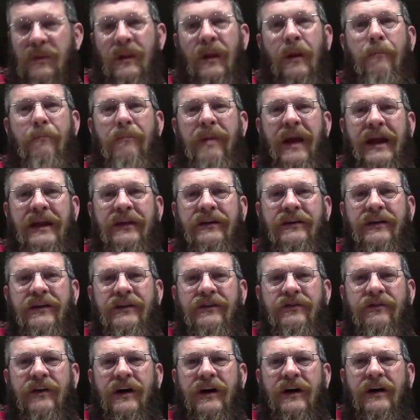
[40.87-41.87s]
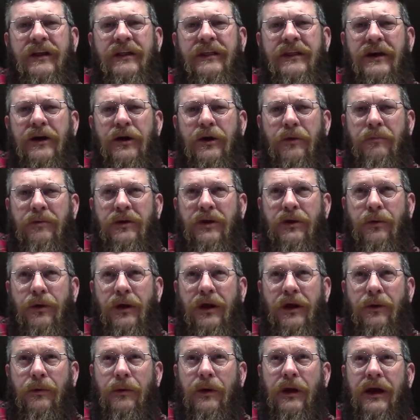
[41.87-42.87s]
painting's very
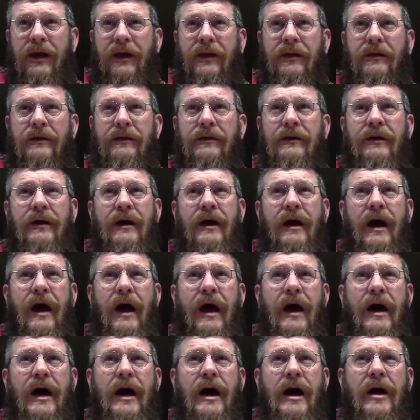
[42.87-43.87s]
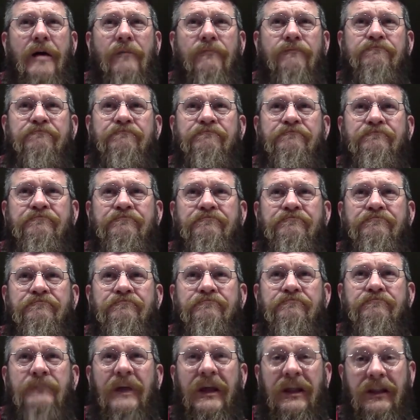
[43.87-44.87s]
therapeutic, right? At
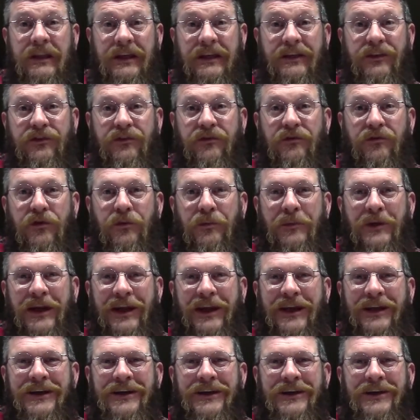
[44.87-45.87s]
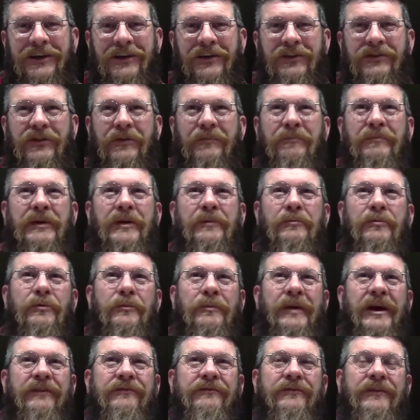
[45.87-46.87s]
least for me. Some people
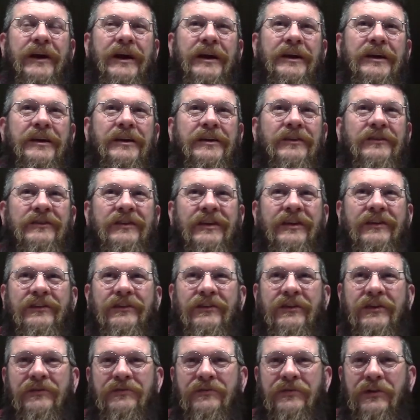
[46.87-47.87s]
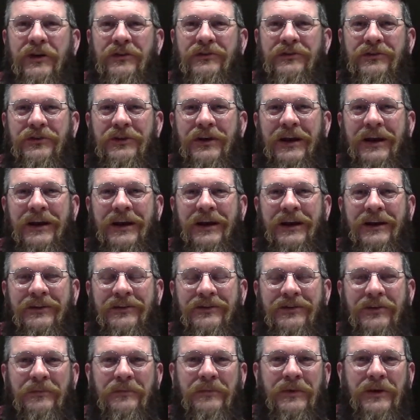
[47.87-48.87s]
may find it intensely frustrating.
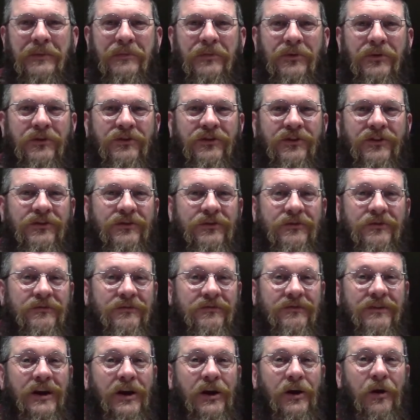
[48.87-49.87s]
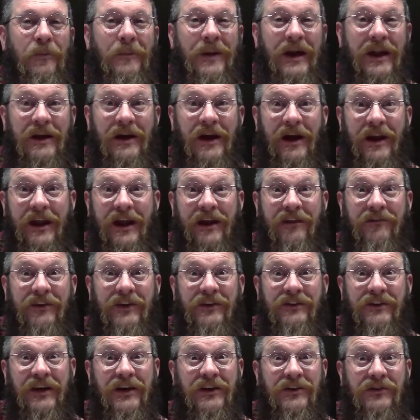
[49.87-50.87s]
Some people just, may not have the
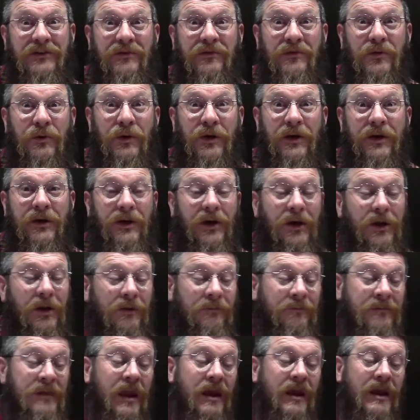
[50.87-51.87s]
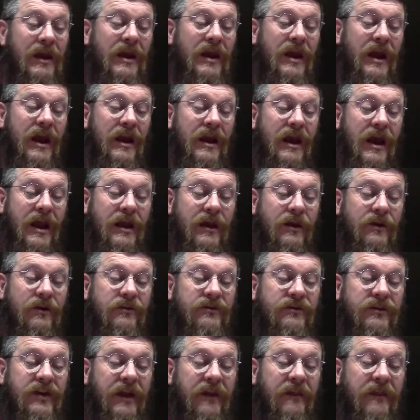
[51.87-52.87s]
taste for it all. And I
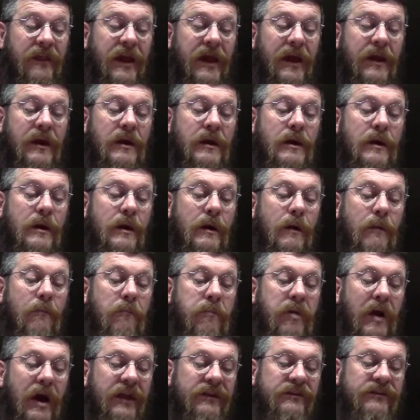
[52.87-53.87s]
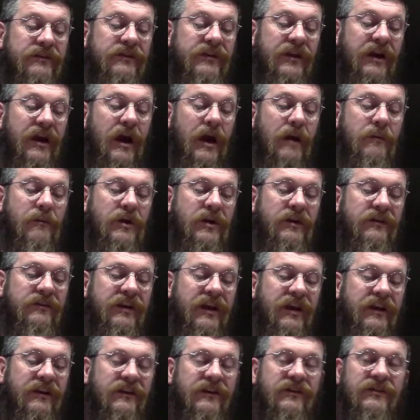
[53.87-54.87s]
understand that. But I'm going to
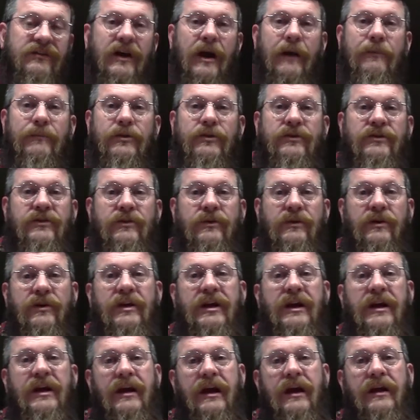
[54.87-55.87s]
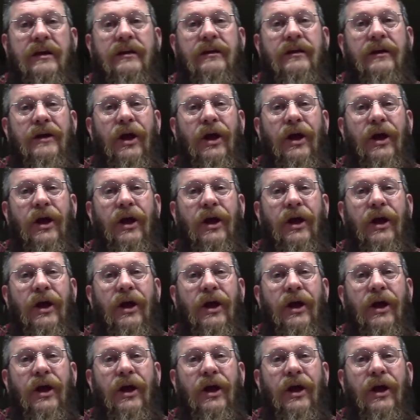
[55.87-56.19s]
take this opportunity and